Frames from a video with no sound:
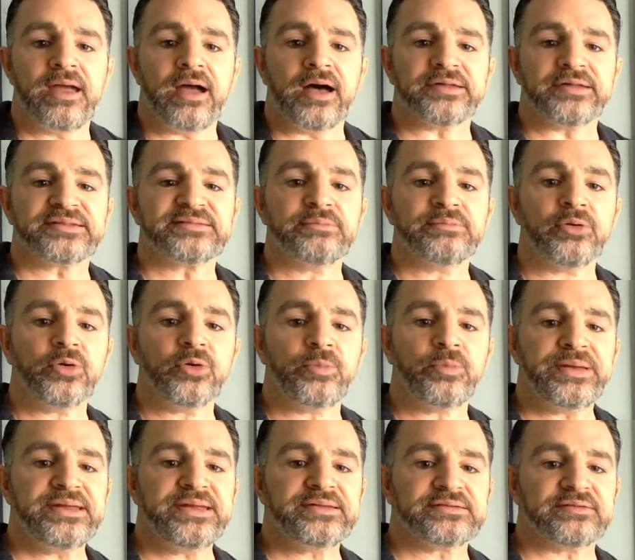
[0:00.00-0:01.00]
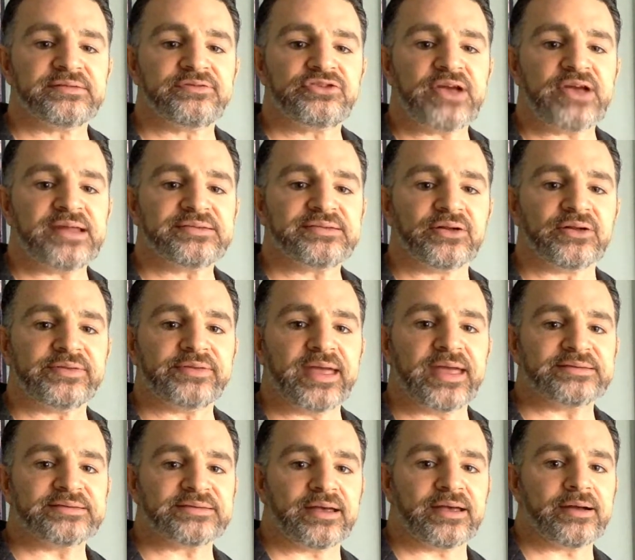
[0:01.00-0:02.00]
a small piece of JSON
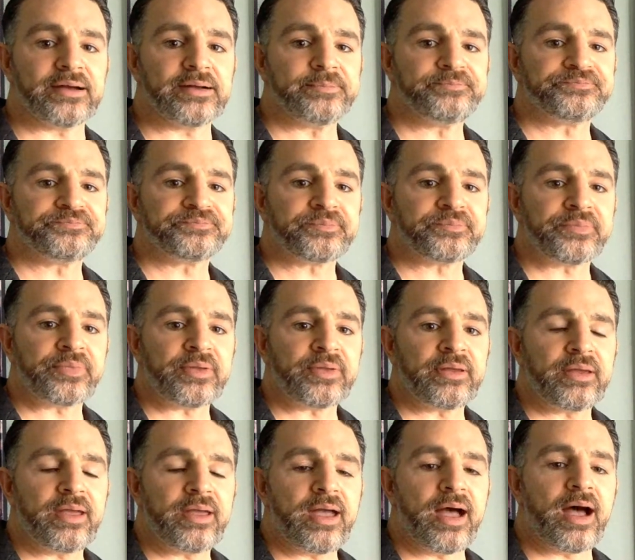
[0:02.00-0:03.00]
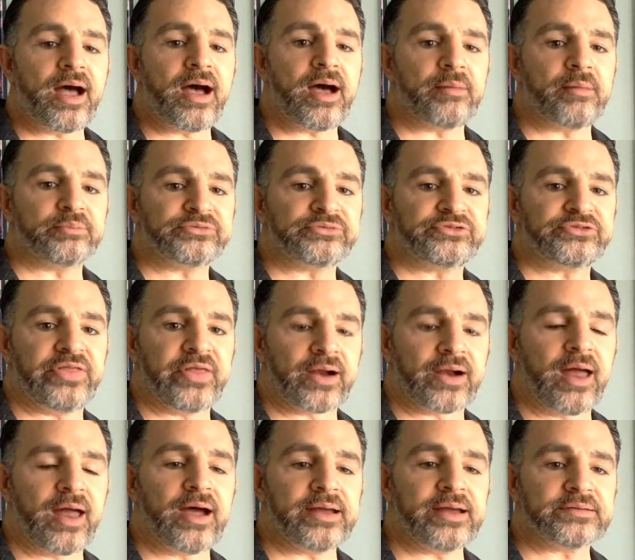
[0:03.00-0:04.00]
data to the
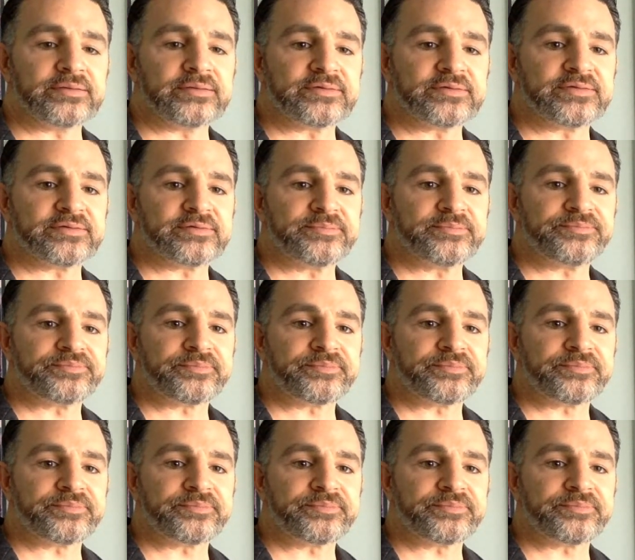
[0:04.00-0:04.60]
client.